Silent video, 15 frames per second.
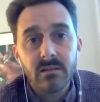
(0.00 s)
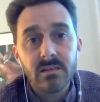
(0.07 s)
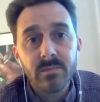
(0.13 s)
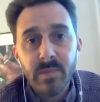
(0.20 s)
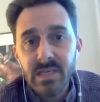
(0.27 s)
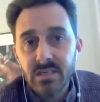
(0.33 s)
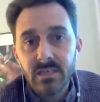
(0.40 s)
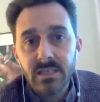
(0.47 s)
at the
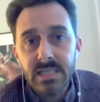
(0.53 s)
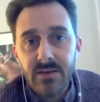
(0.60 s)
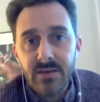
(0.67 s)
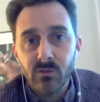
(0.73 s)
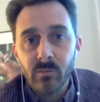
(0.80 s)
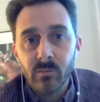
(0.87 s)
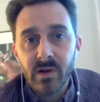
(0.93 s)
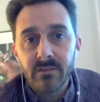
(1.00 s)
species
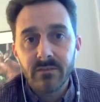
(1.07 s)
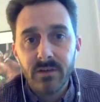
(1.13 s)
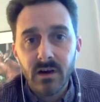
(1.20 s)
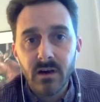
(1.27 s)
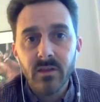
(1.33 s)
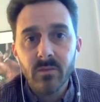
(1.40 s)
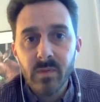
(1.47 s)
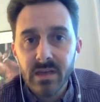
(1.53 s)
level, by
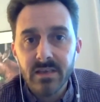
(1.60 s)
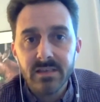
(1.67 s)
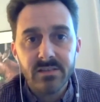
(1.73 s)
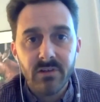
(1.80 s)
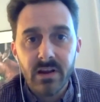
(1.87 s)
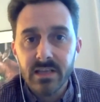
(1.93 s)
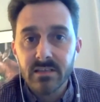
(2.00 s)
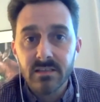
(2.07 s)
far the biggest
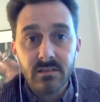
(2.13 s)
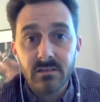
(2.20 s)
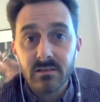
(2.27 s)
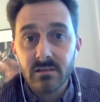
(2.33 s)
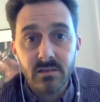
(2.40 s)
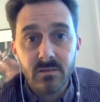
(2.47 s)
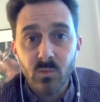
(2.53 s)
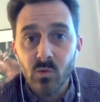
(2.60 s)
threat is just
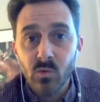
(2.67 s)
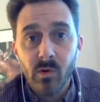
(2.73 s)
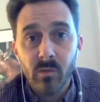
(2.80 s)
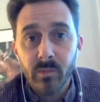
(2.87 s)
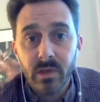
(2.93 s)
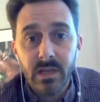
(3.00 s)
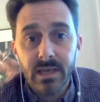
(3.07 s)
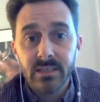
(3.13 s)
the small
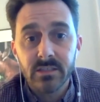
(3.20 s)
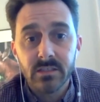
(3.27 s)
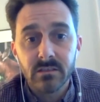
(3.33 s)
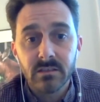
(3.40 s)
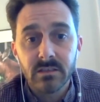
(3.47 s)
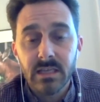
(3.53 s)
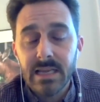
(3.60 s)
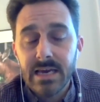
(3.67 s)
population
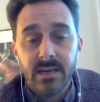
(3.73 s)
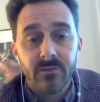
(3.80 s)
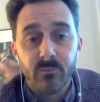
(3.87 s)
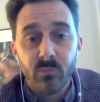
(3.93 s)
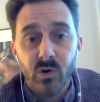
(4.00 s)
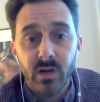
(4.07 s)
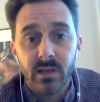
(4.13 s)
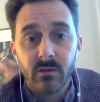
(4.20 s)
and the lack of
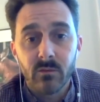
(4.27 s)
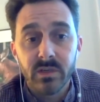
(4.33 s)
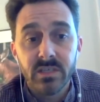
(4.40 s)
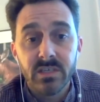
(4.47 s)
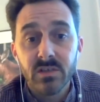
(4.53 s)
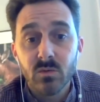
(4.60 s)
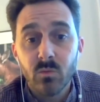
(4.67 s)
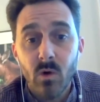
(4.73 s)
breeding,
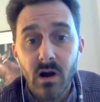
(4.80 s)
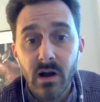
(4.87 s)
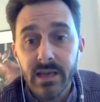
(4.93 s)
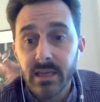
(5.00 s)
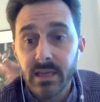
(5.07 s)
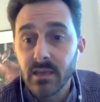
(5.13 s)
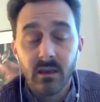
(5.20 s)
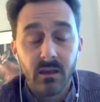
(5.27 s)
which is
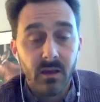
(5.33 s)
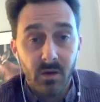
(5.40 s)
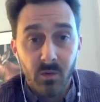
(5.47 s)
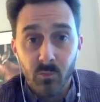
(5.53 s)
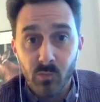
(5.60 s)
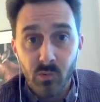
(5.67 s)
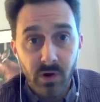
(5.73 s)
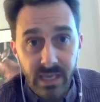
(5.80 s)
why
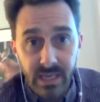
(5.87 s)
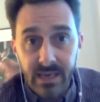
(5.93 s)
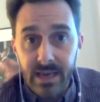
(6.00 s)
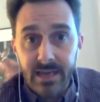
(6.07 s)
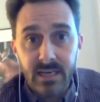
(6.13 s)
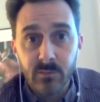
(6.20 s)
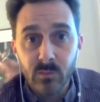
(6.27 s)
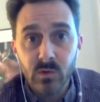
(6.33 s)
bringing
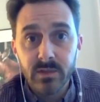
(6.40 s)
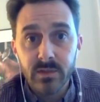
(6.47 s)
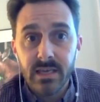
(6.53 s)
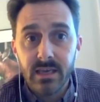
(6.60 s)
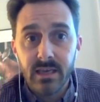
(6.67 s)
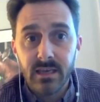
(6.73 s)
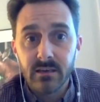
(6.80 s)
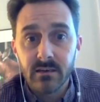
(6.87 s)
animals
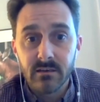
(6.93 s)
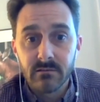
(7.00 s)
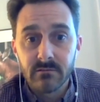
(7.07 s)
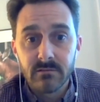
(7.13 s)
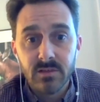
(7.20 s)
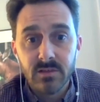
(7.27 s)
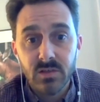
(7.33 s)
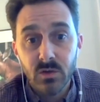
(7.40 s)
in
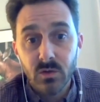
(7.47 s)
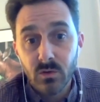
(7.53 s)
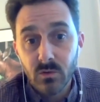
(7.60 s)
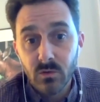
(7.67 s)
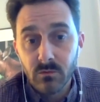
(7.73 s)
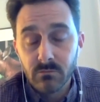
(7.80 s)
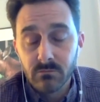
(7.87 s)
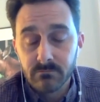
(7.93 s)

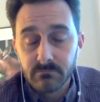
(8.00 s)
to